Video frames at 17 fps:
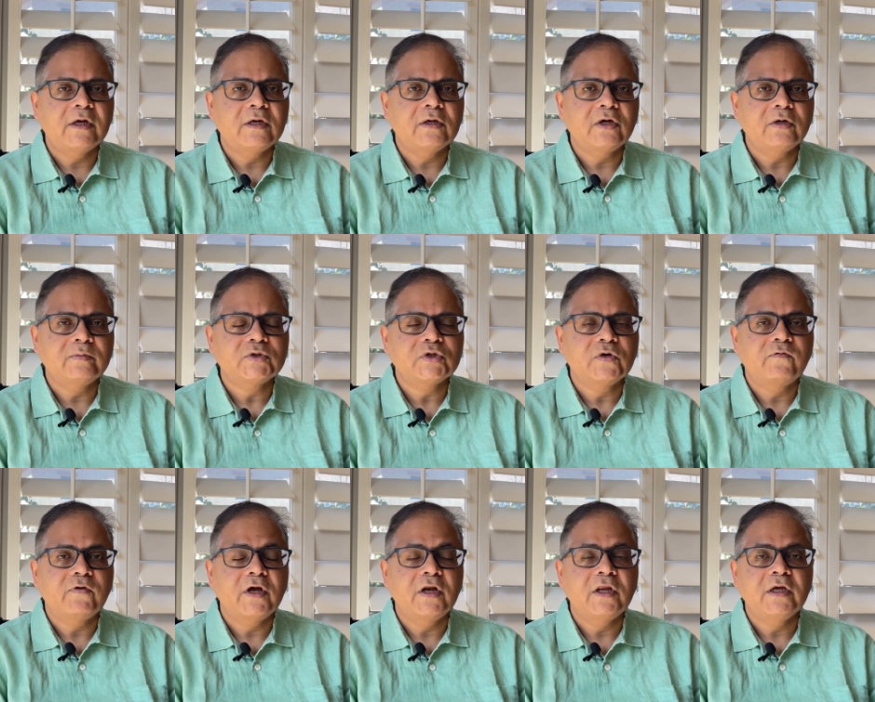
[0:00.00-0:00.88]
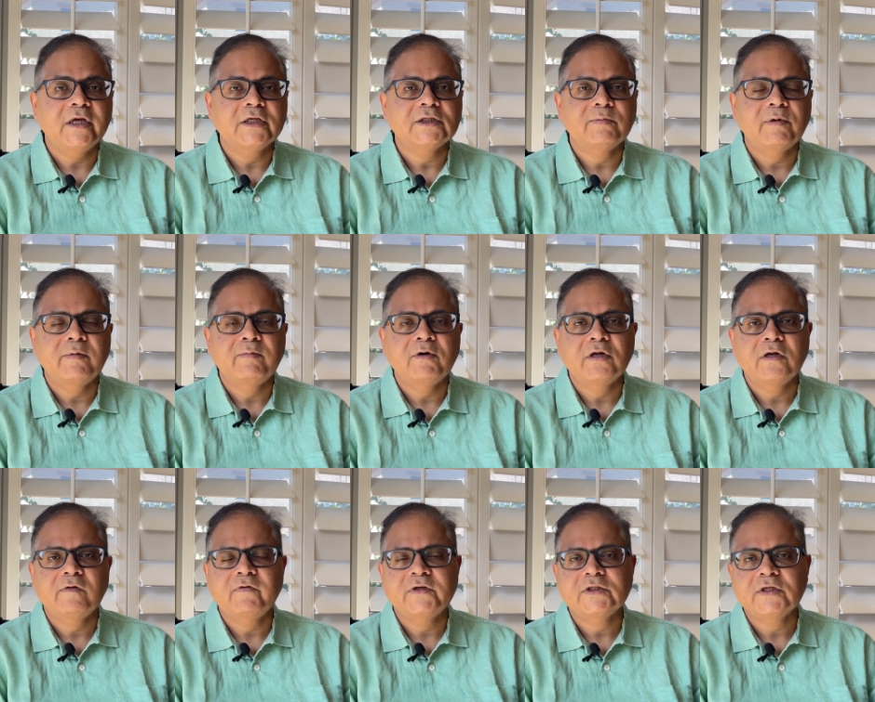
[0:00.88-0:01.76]
in terms of running
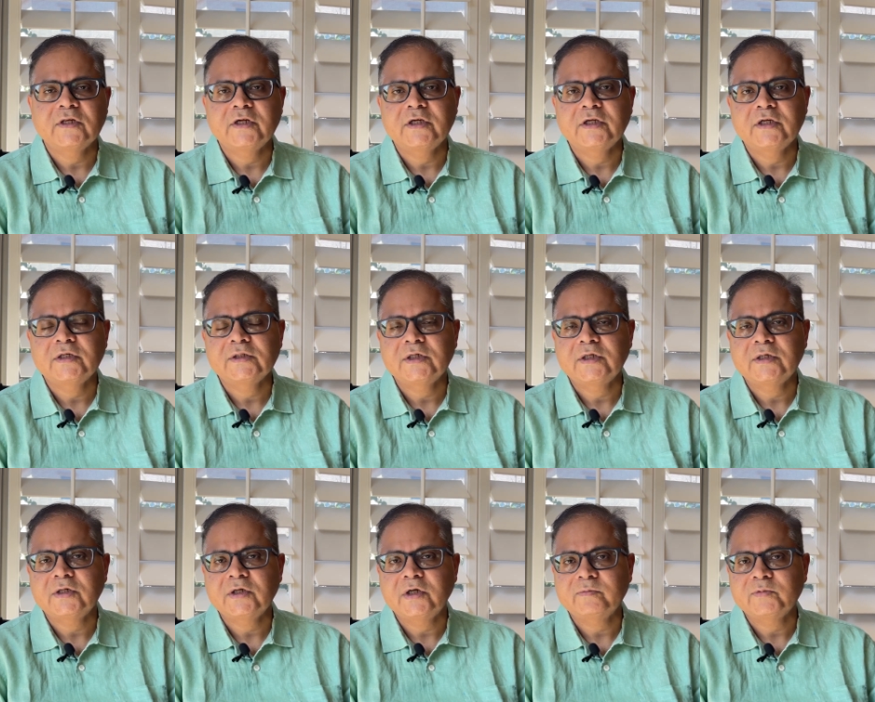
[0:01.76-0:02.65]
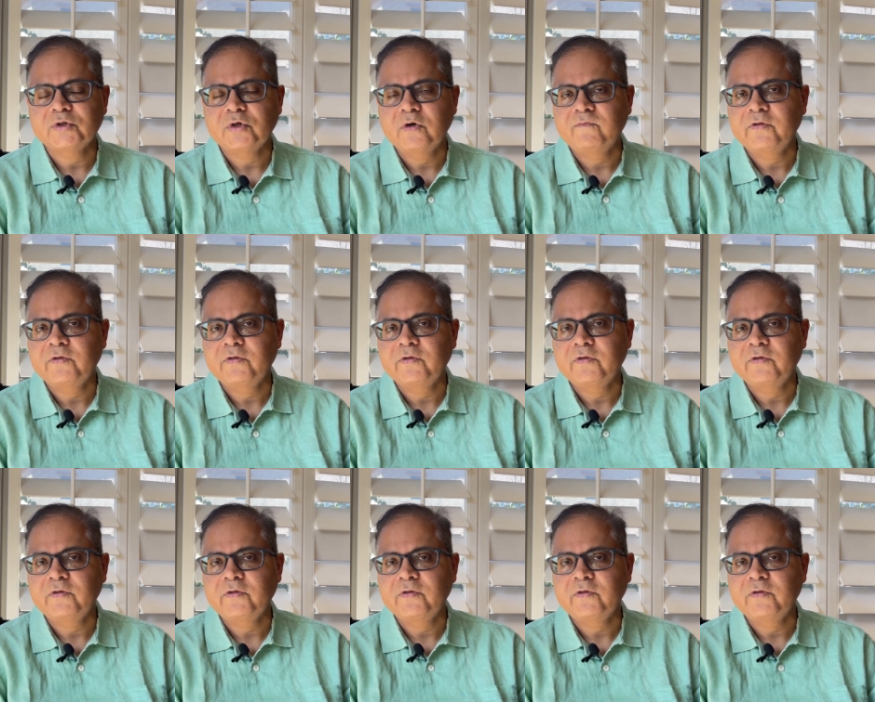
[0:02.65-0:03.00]
experimental facilities, in terms of